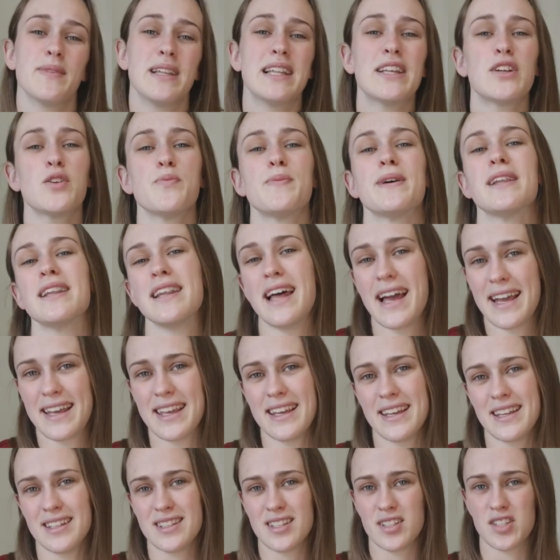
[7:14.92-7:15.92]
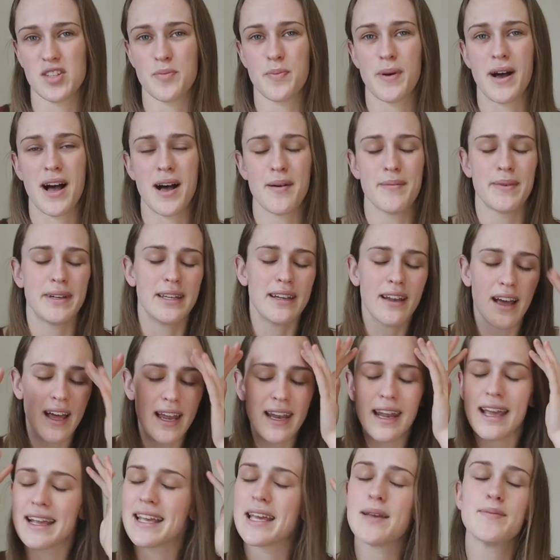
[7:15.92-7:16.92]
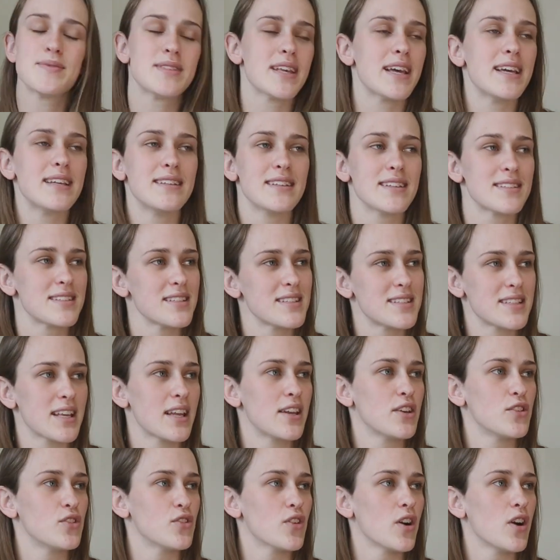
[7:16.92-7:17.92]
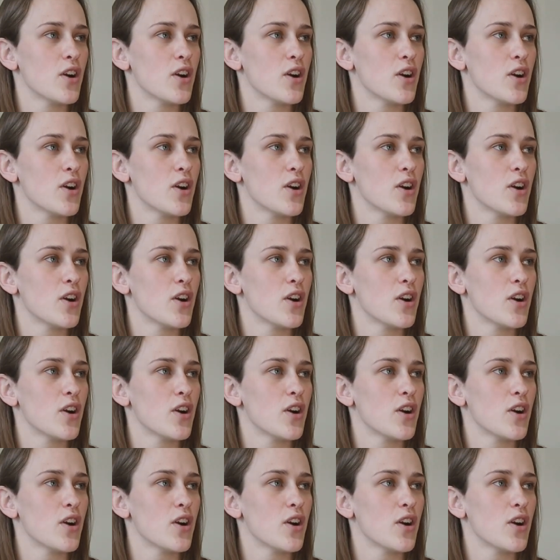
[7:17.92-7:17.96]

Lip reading: a little bit lacking in the department, and I keep saying this, it's going to